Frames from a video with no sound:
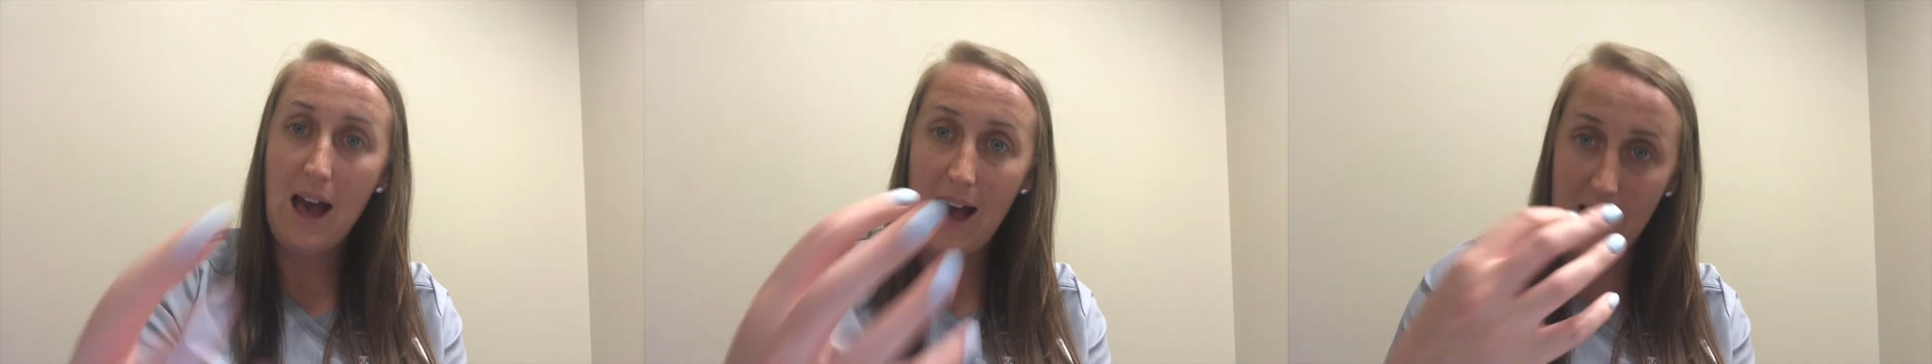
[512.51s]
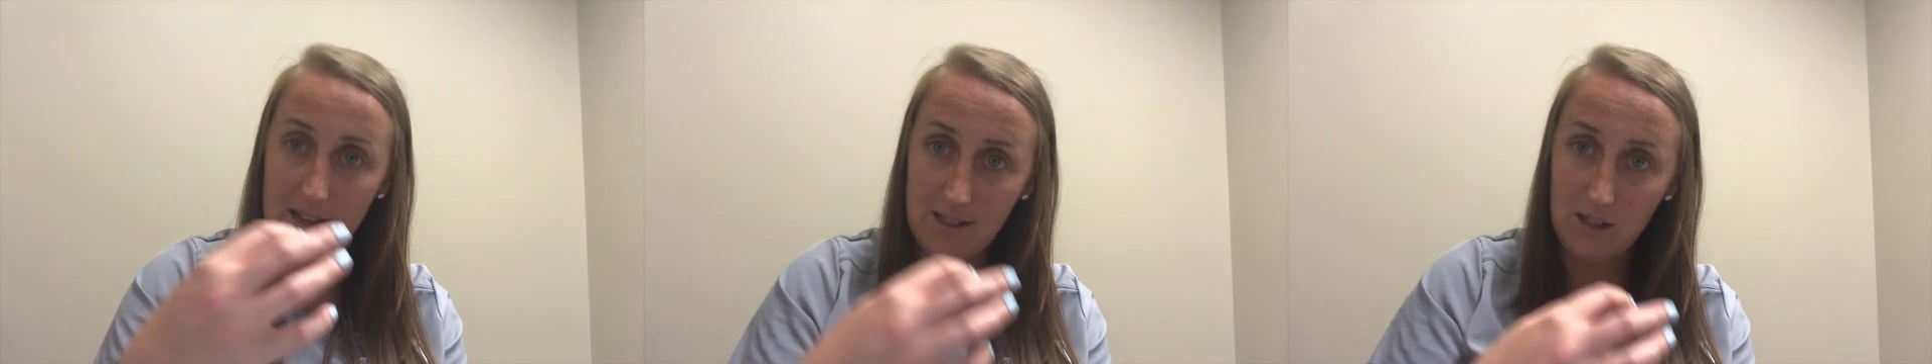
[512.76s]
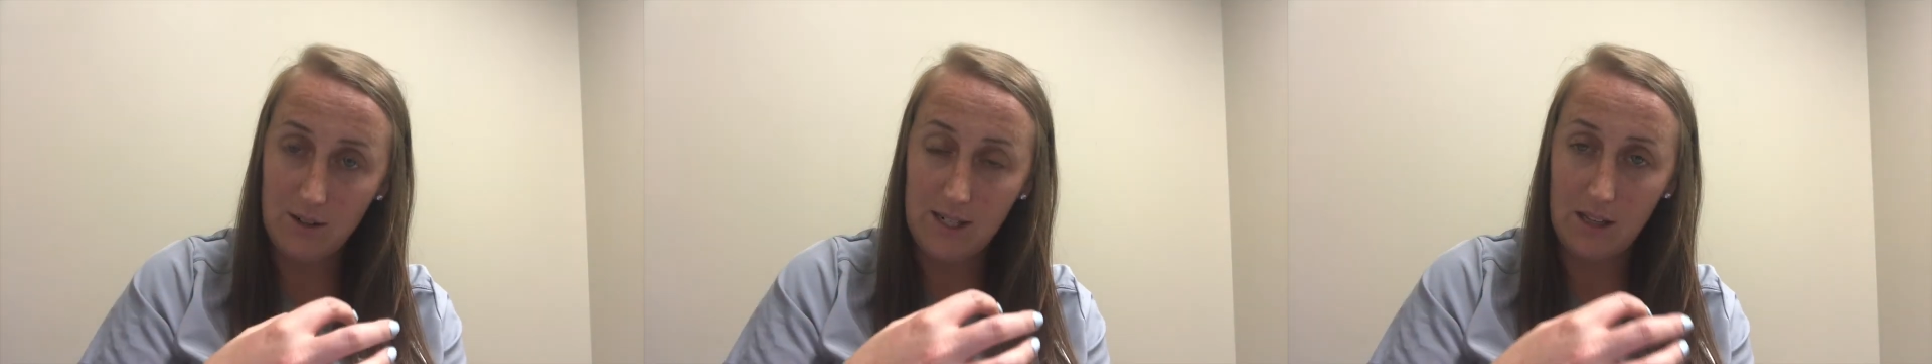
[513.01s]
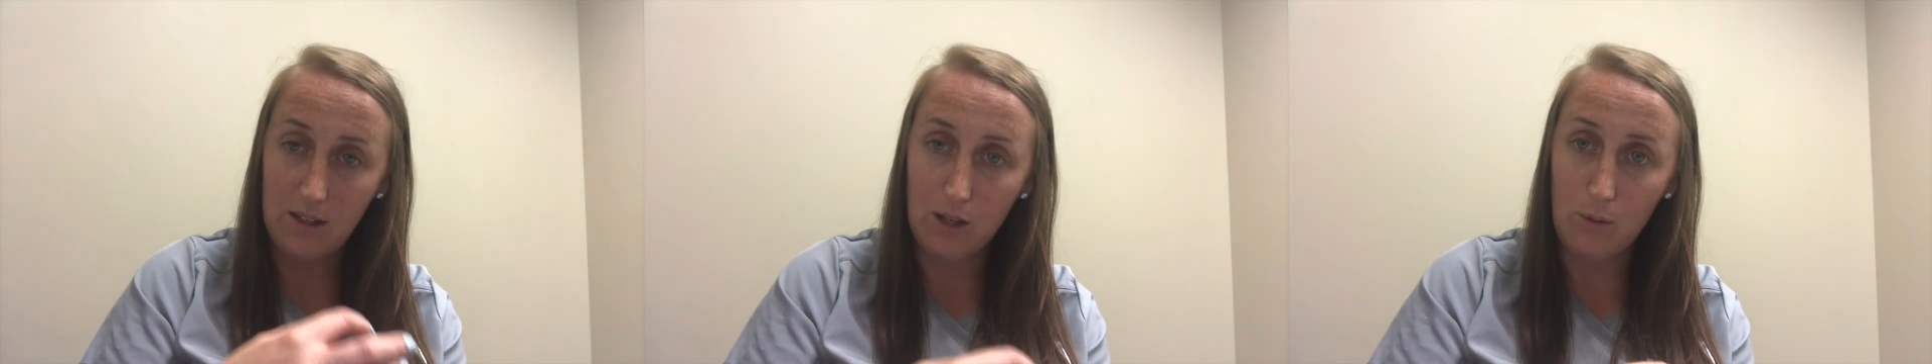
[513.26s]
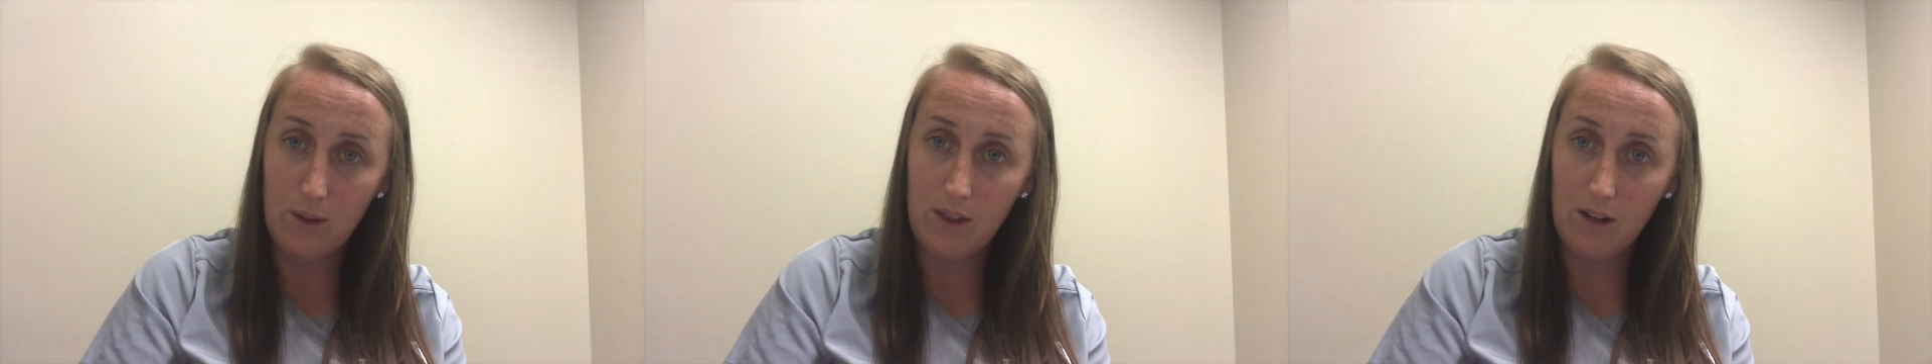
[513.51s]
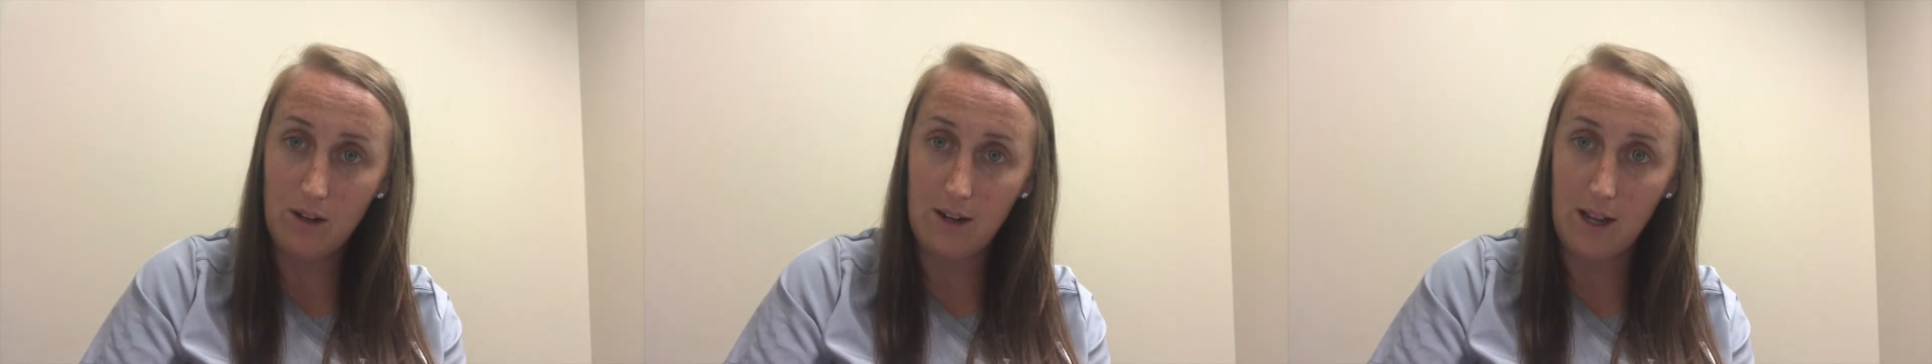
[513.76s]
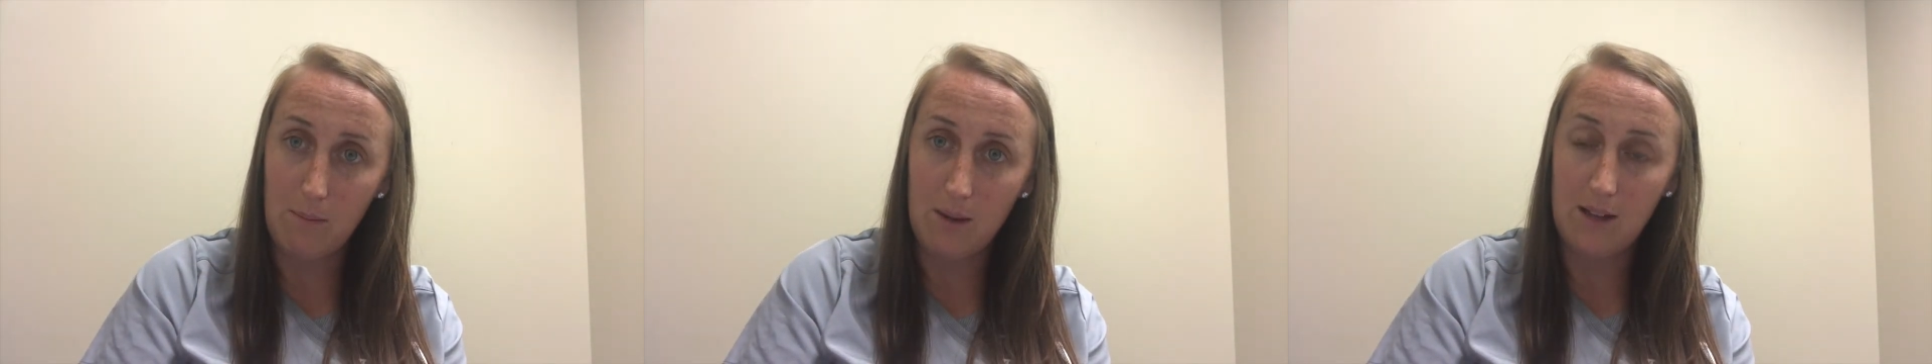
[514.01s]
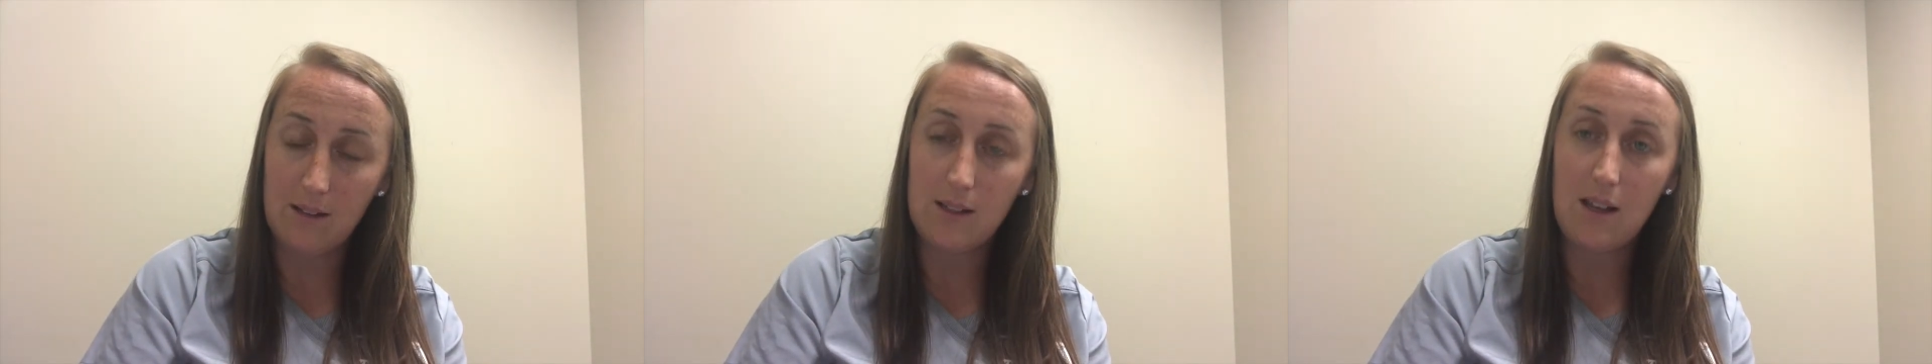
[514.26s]
as they're telling you what their name
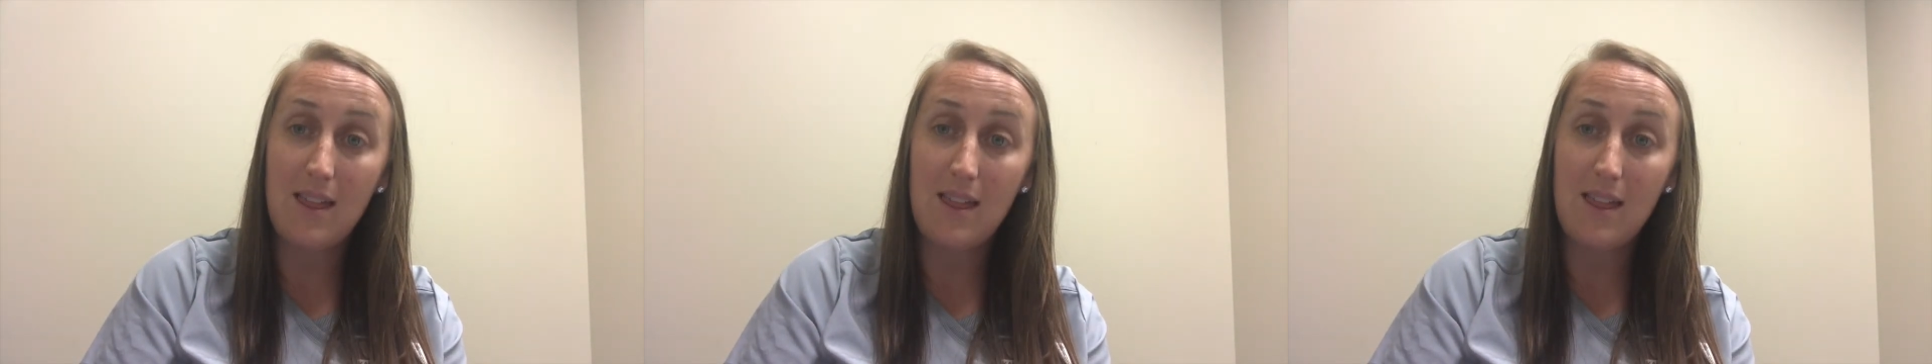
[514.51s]
is,